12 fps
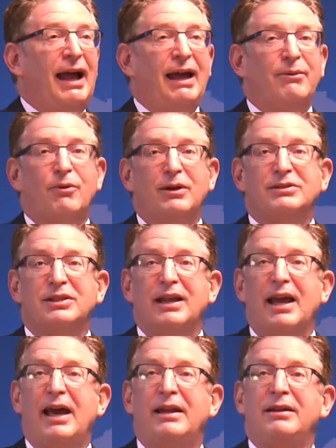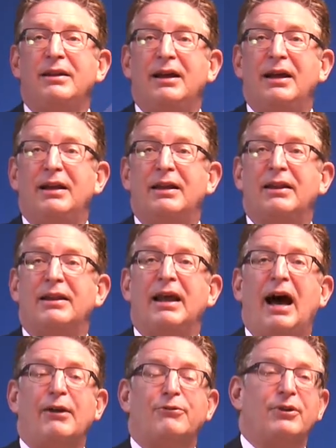And once again, the
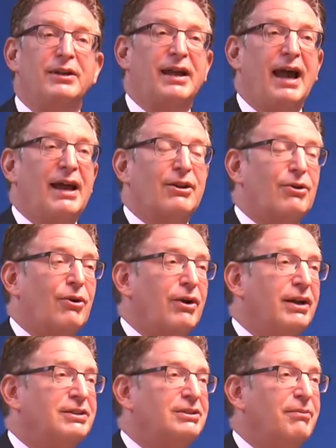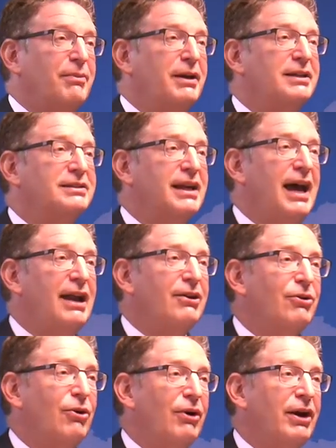not free category is the biggest
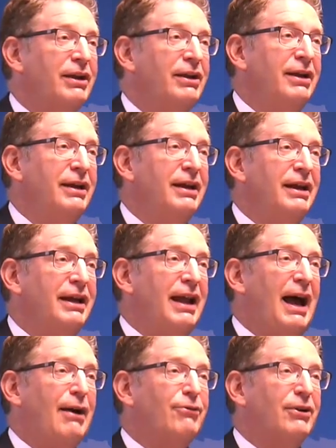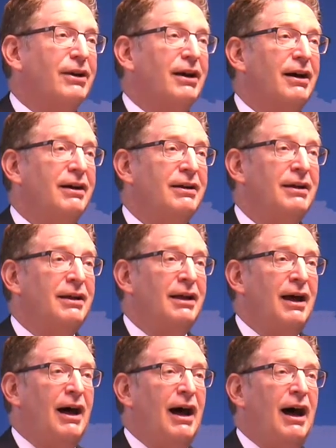category in Africa.
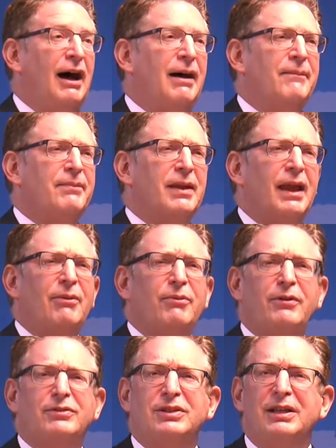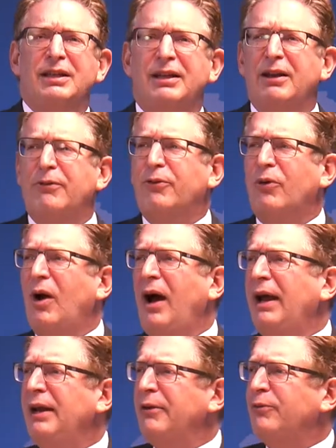Uh, and we've seen in a
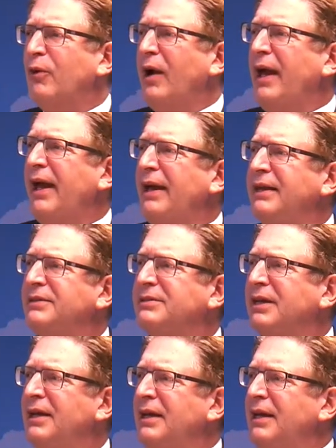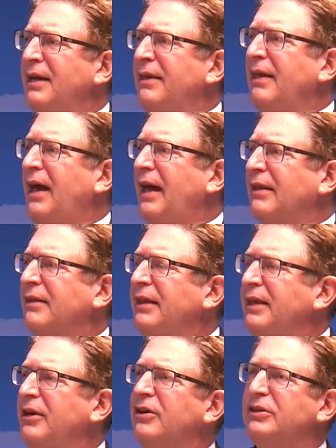variety of ways that
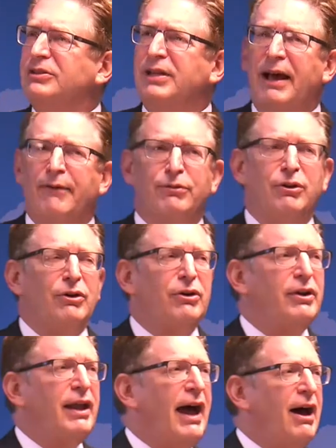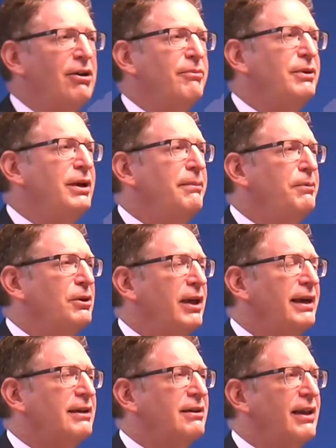leaders have learned how to
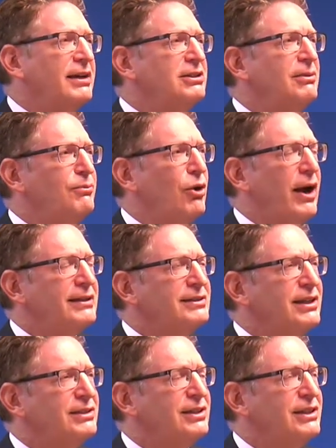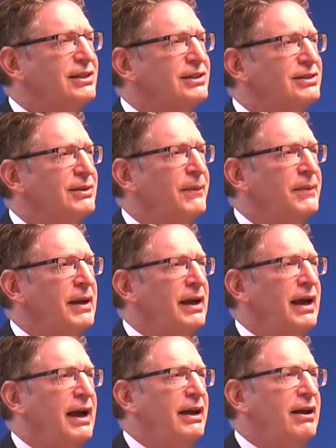manipulate election processes
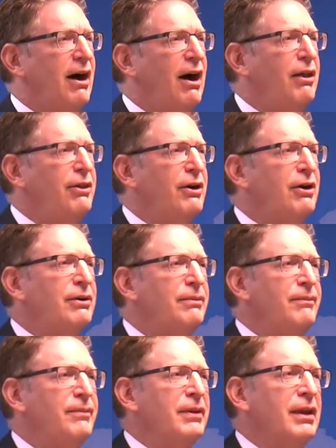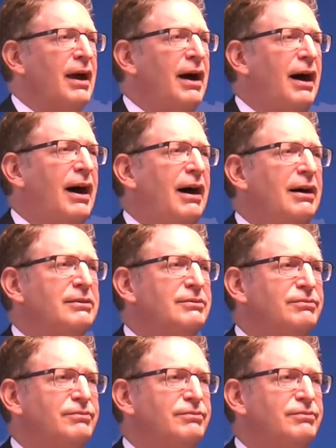and other uh,